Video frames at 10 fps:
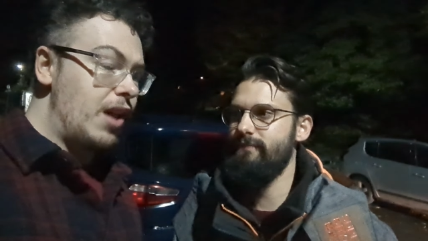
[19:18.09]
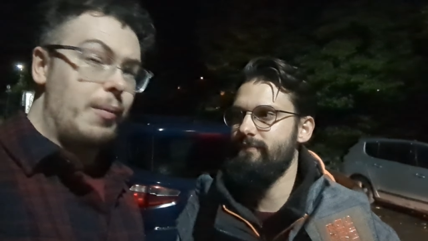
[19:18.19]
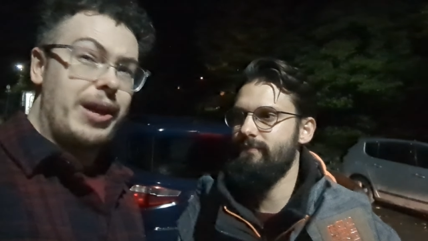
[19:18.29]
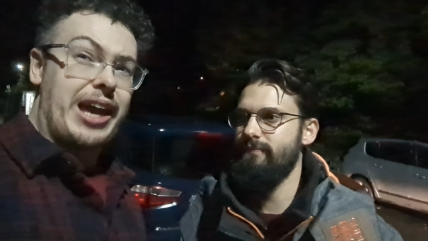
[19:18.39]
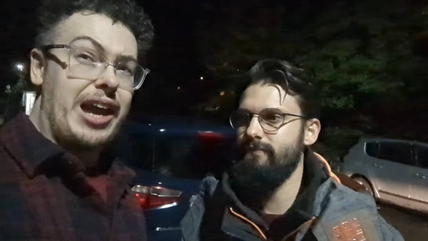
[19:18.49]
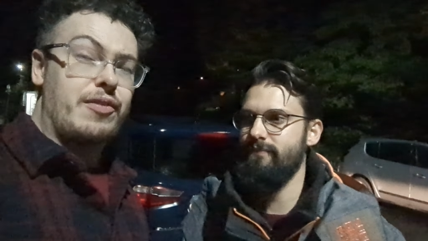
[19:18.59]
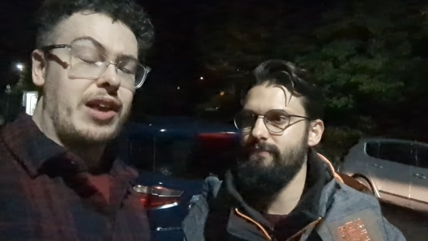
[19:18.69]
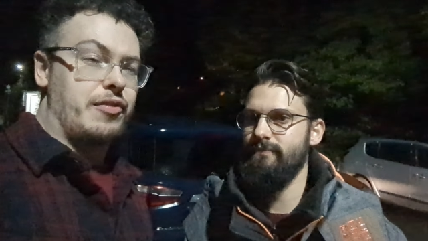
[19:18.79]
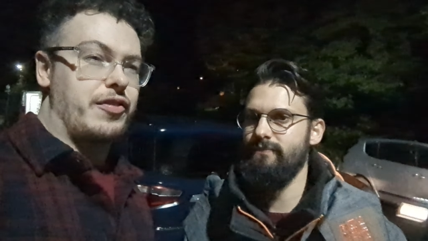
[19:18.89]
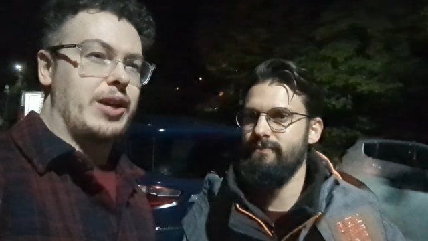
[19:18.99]
Speaker 1: And we gave
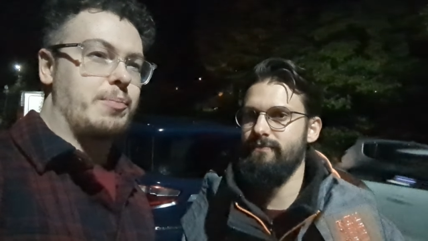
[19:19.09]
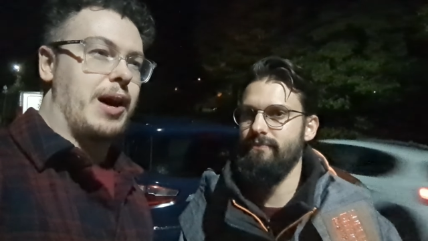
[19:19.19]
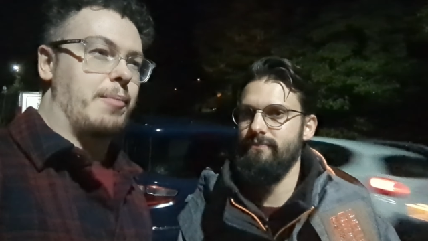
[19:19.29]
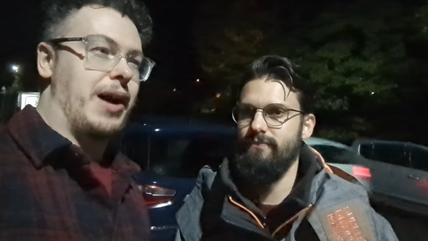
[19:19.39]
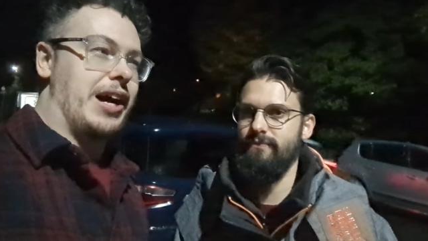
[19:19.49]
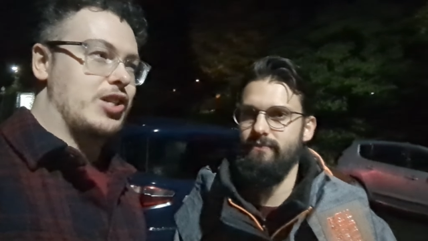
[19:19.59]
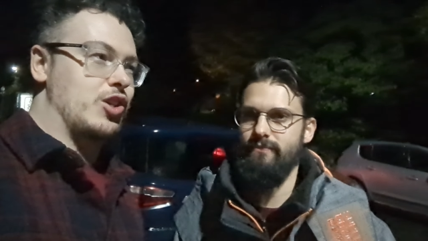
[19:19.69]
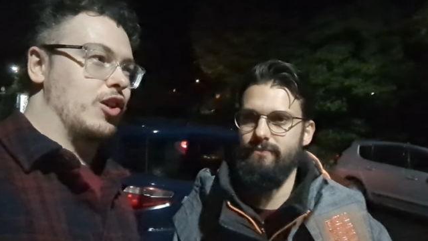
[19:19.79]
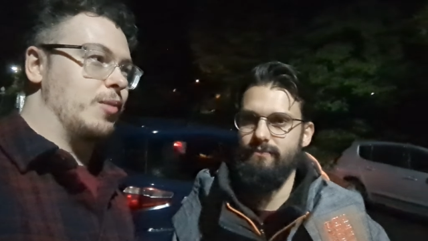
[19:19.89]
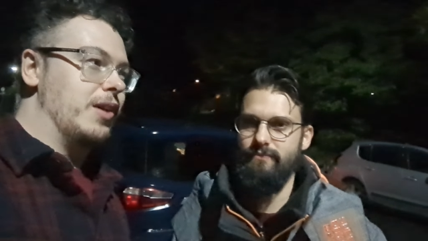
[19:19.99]
that feedback back
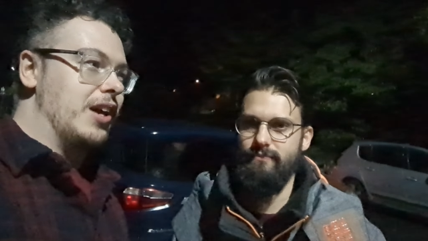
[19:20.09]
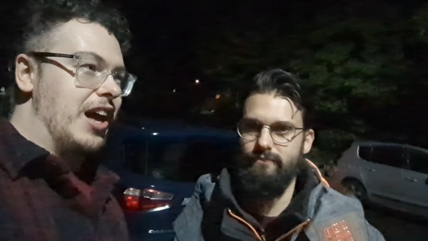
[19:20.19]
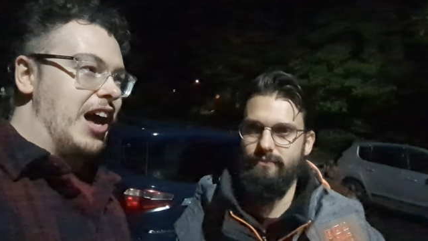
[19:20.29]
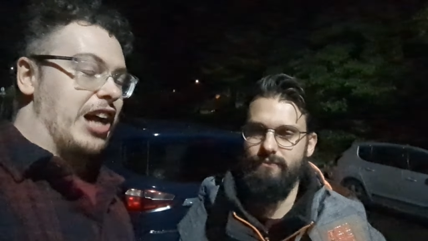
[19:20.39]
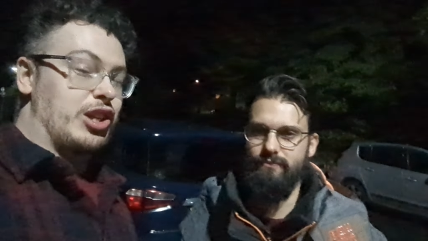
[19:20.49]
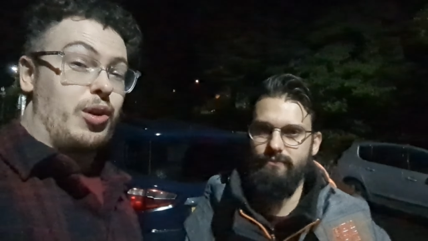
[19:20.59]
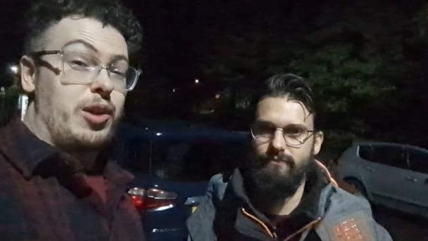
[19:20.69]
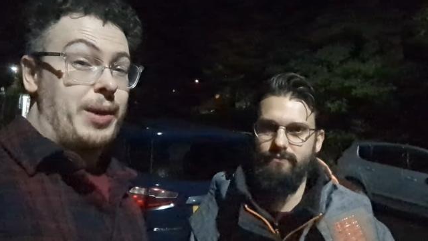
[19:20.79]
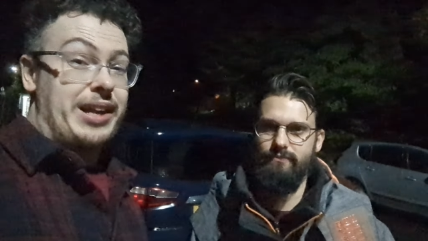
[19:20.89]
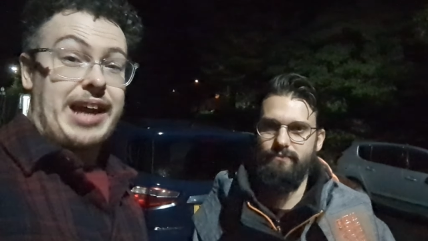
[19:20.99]
to them. I don't
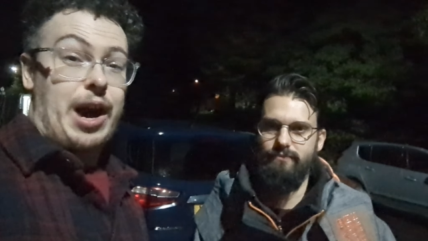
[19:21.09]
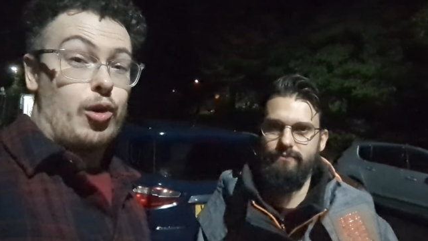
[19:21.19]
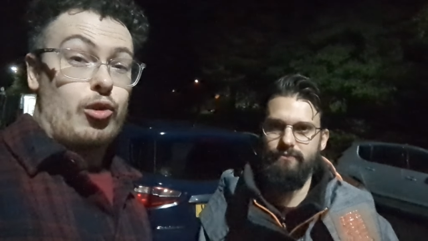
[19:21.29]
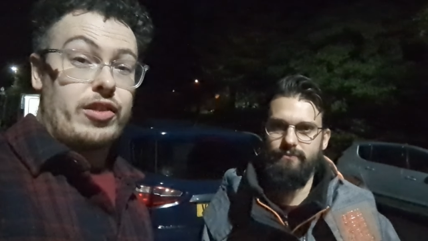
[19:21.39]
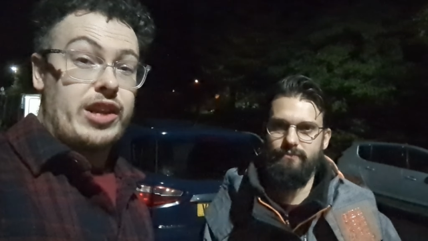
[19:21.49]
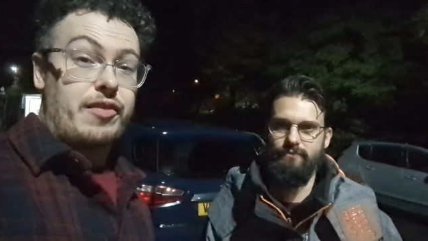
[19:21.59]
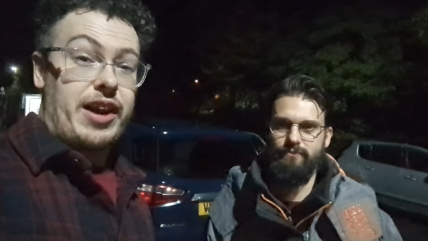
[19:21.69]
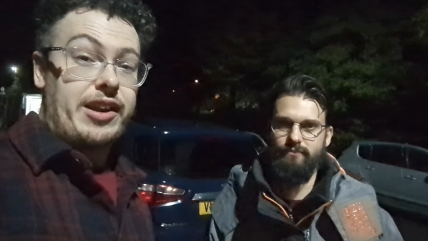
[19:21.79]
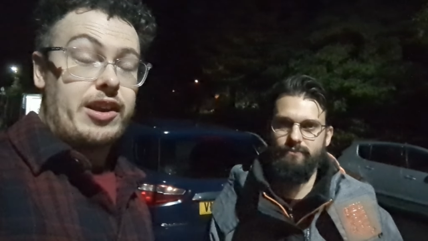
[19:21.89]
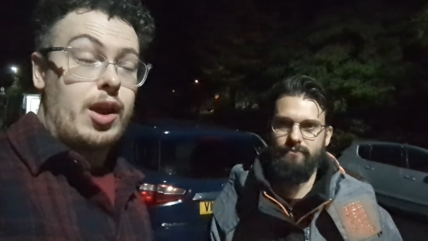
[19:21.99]
want to be a downer on the
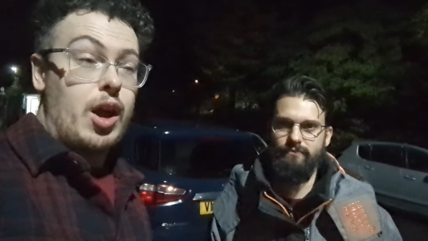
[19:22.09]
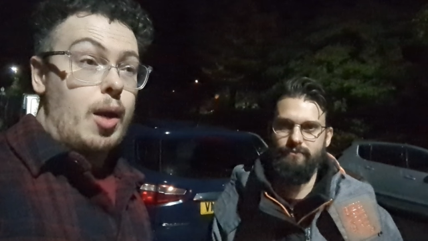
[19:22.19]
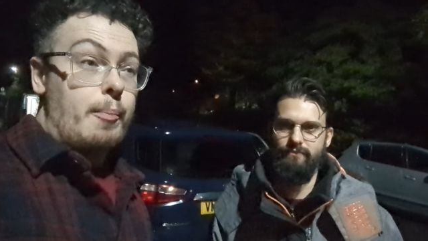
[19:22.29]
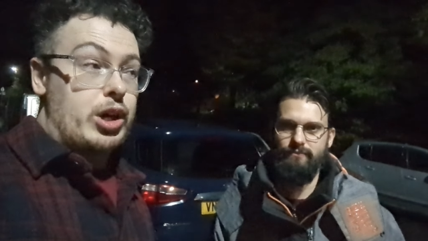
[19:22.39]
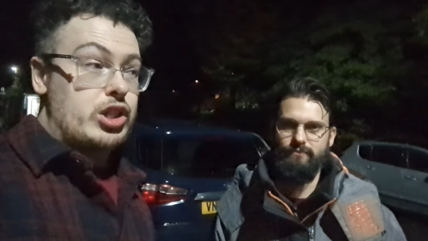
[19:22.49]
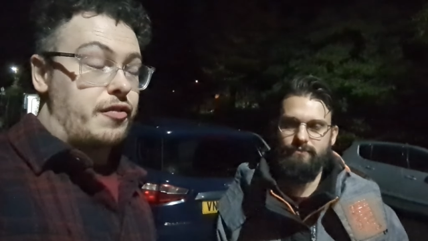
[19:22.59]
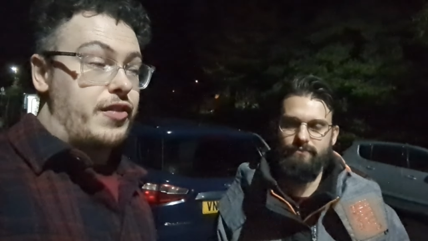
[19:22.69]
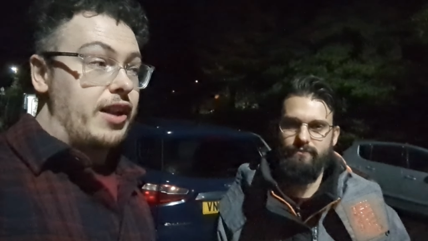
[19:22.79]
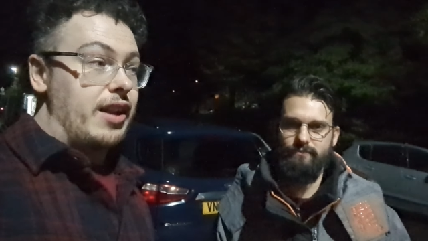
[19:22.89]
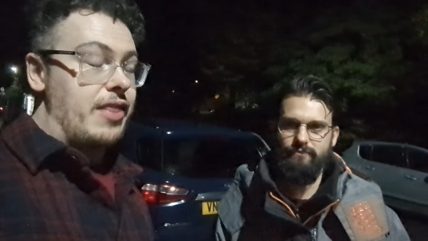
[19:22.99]
event because I
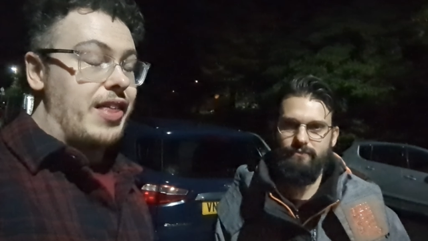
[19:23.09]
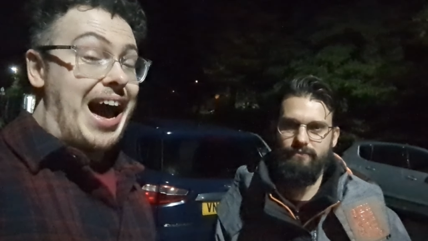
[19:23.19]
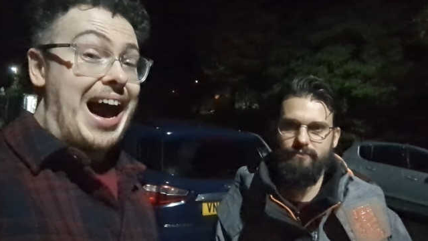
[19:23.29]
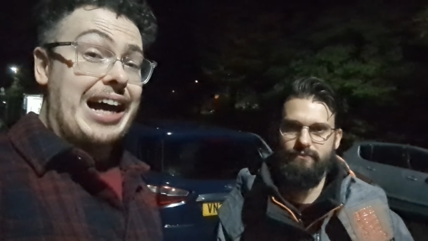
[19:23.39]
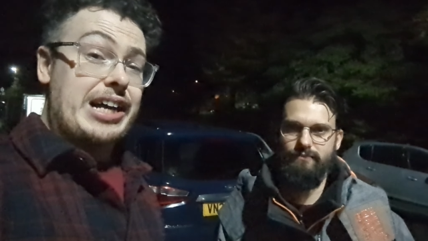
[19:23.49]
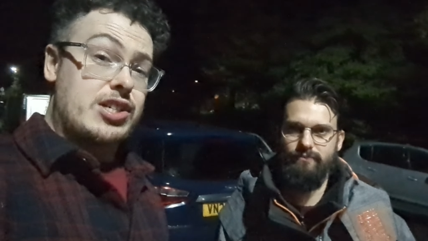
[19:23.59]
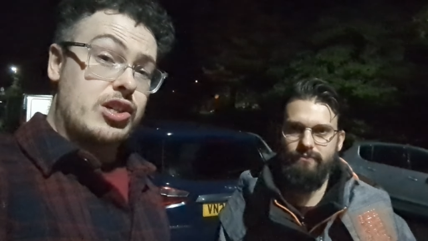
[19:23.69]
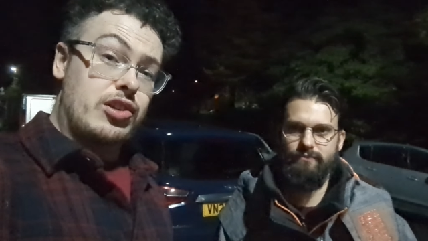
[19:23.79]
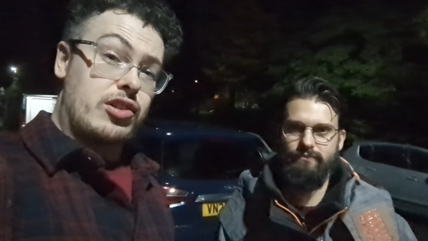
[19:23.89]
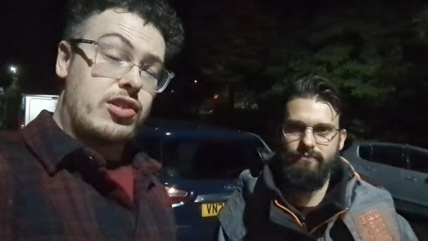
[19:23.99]
feel like the
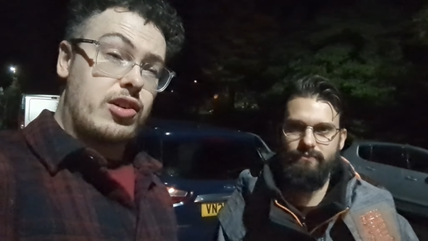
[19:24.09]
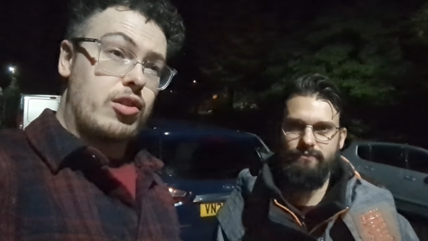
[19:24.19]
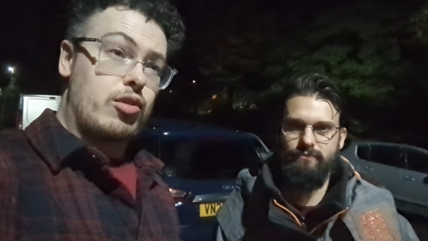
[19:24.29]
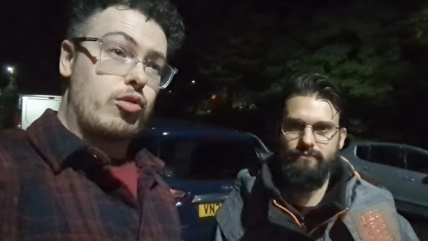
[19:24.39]
actors